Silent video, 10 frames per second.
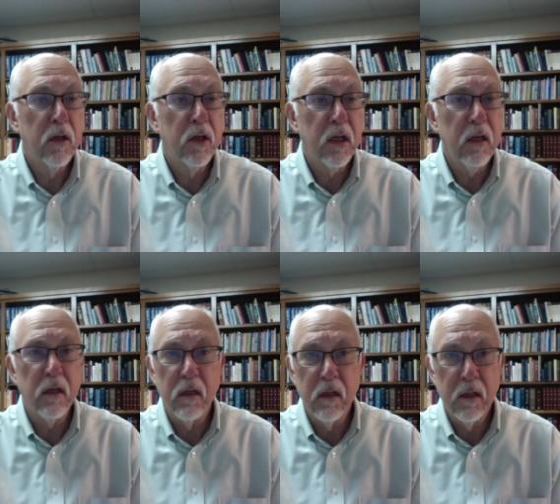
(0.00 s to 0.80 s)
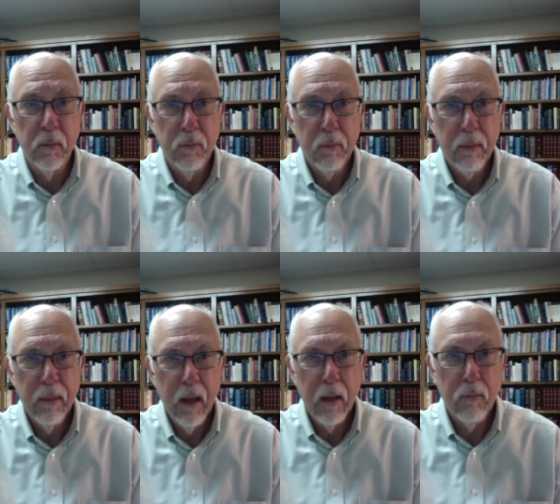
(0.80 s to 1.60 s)
Jesus
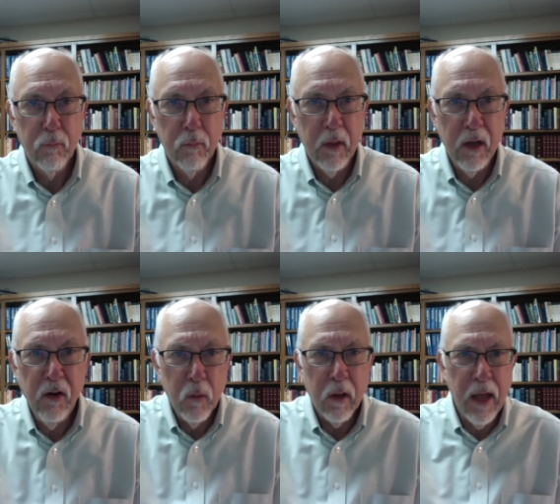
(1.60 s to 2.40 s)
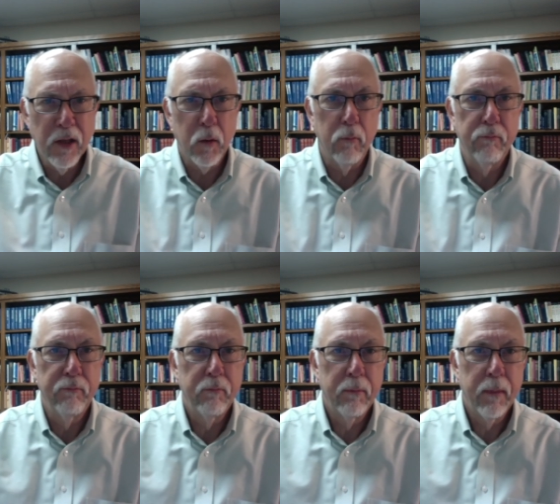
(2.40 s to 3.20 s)
into a classroom.
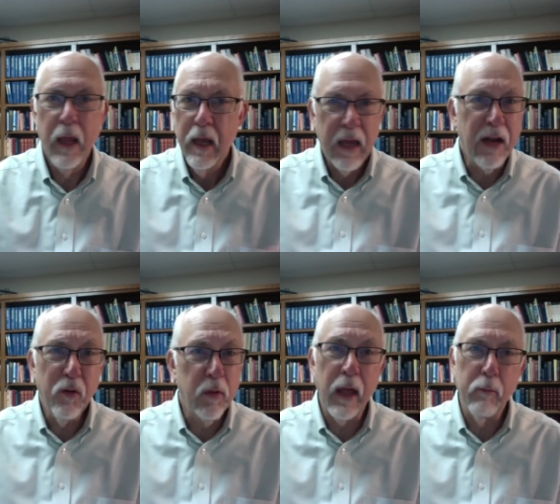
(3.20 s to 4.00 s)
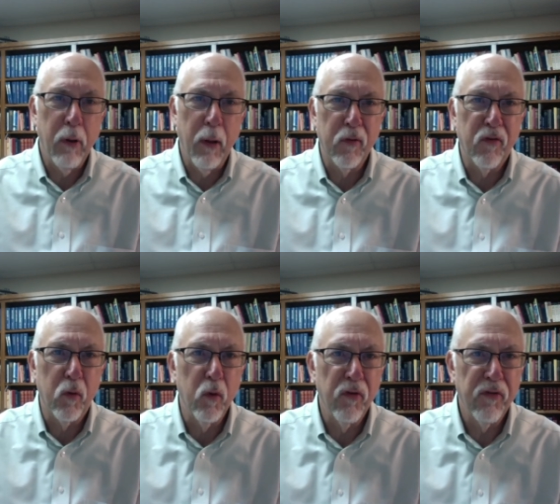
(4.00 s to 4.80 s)
Can't do that in public
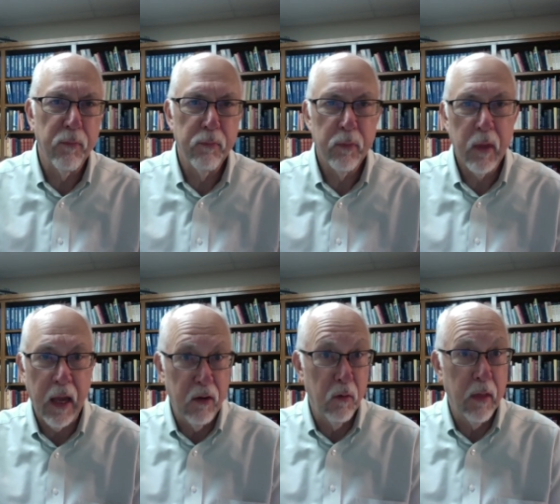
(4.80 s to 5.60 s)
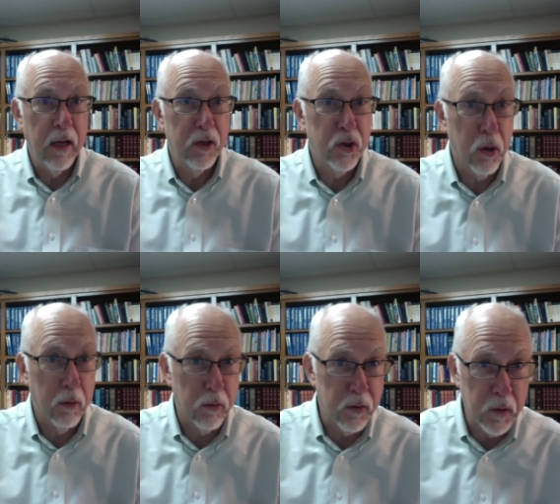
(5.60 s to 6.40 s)
schools. Can't do that in
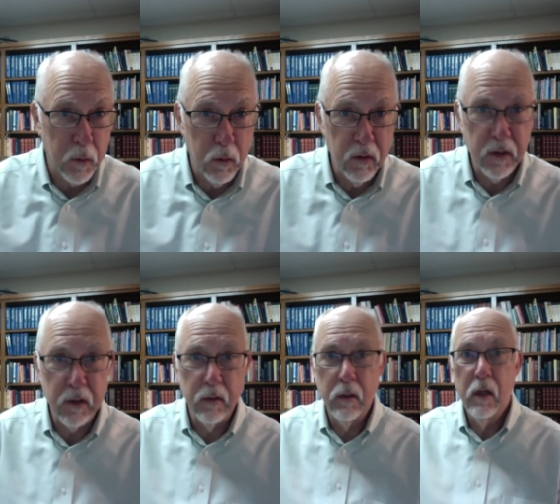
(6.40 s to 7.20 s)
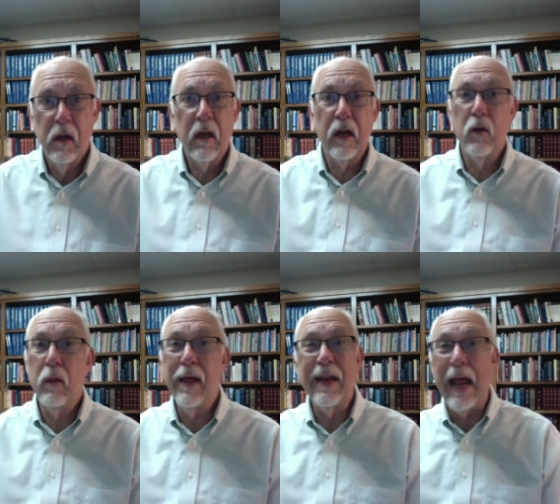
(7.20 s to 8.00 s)
charter schools. Can't do
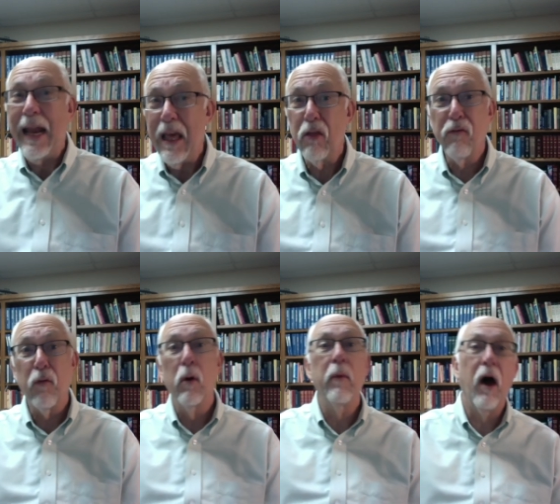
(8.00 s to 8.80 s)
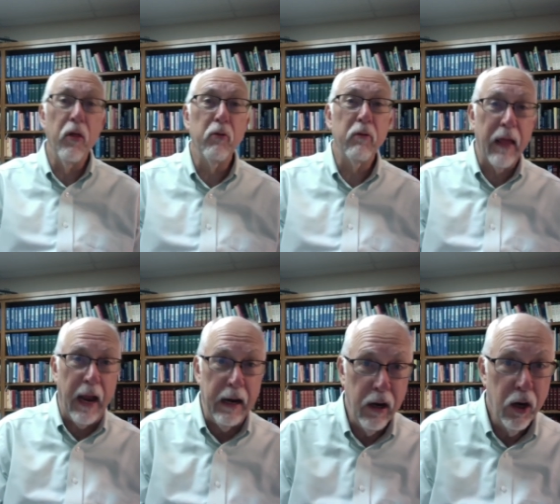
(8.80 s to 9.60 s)
that in any other form other
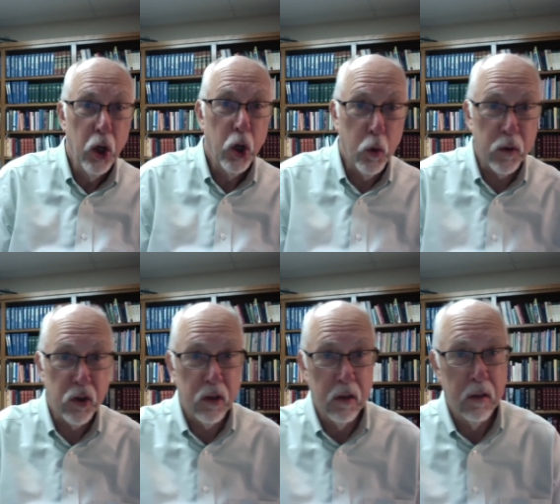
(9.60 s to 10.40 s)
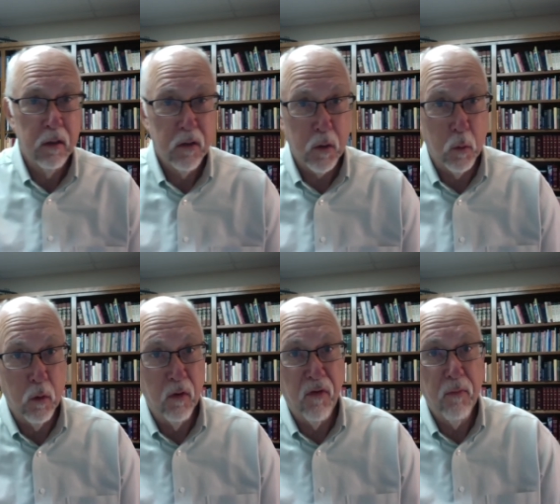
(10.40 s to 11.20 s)
than Christian
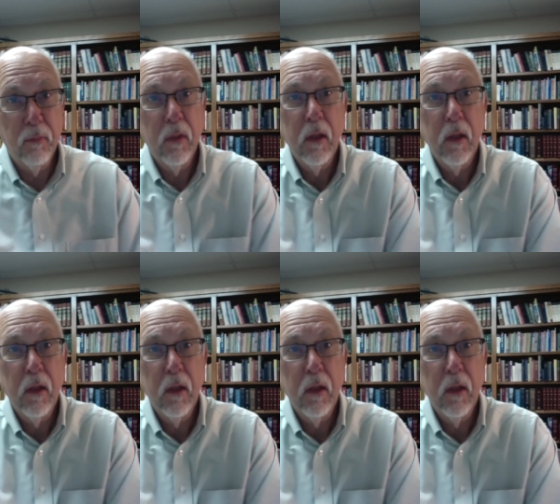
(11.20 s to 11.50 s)
schools.